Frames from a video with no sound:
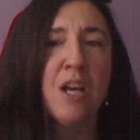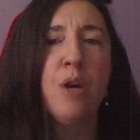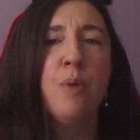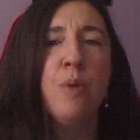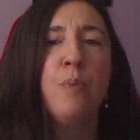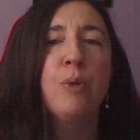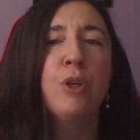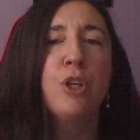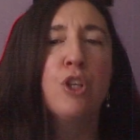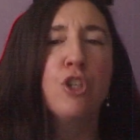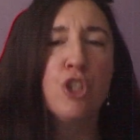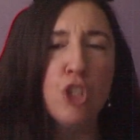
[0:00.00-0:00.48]

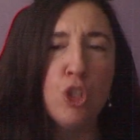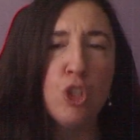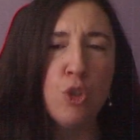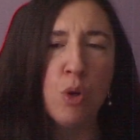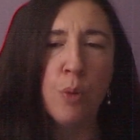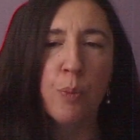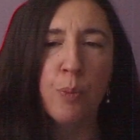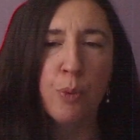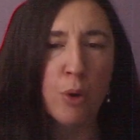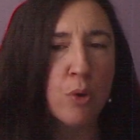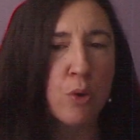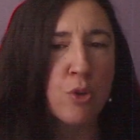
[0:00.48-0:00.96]
because you
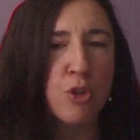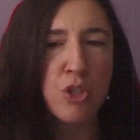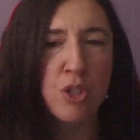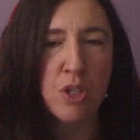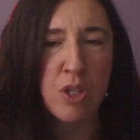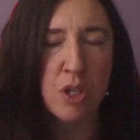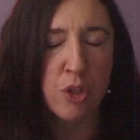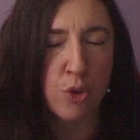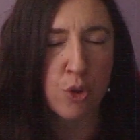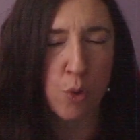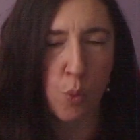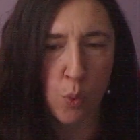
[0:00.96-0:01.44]
approach
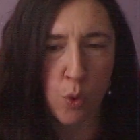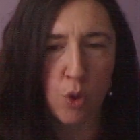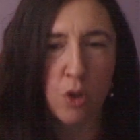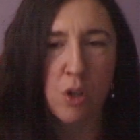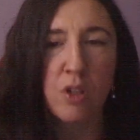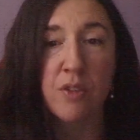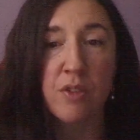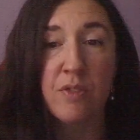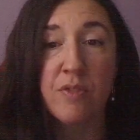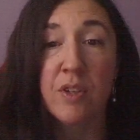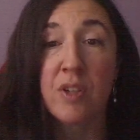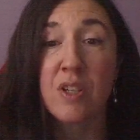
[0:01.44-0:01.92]
the
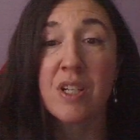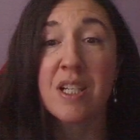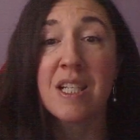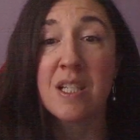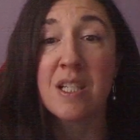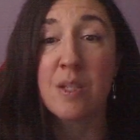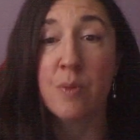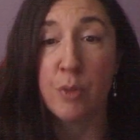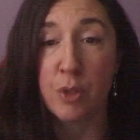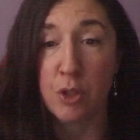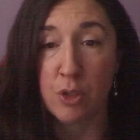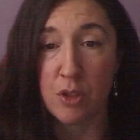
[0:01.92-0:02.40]
world very
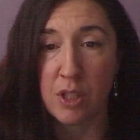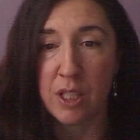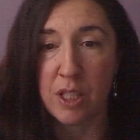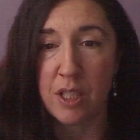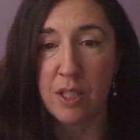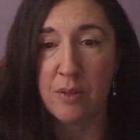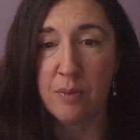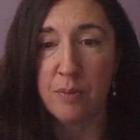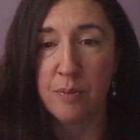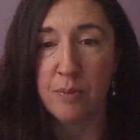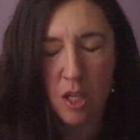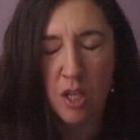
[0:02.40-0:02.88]

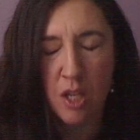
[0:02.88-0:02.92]
similarly.